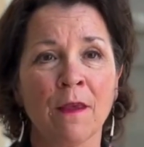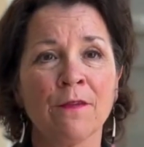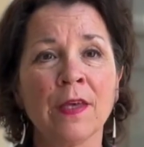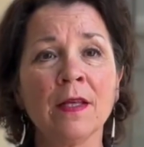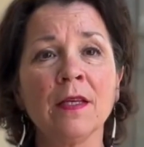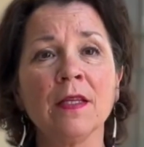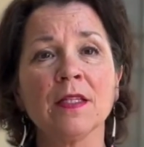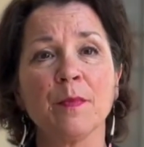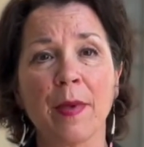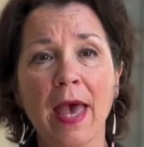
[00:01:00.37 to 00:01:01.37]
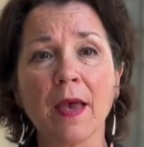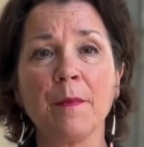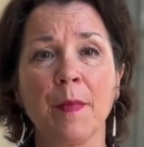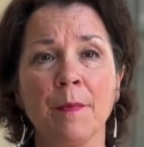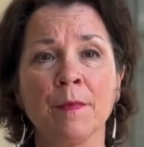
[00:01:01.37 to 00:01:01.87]
Failing to
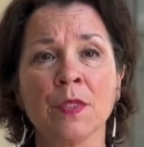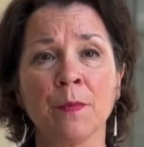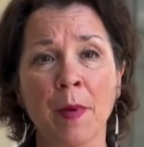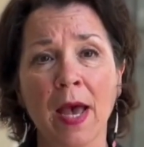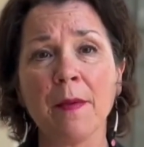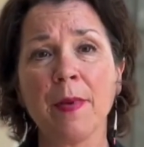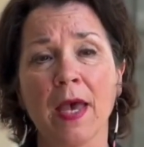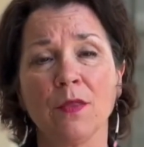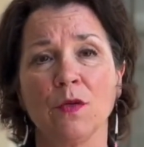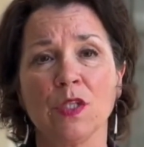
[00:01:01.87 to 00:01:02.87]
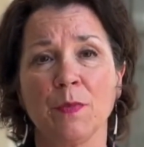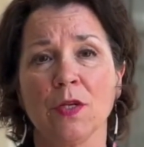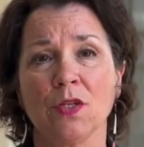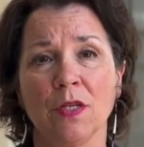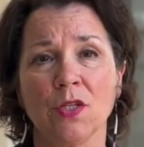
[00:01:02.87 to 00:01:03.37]
buy back those
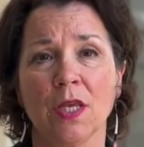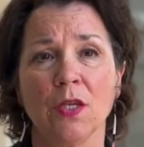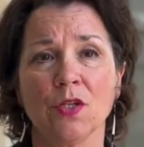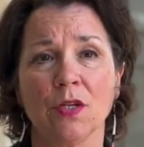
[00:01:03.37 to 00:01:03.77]
special education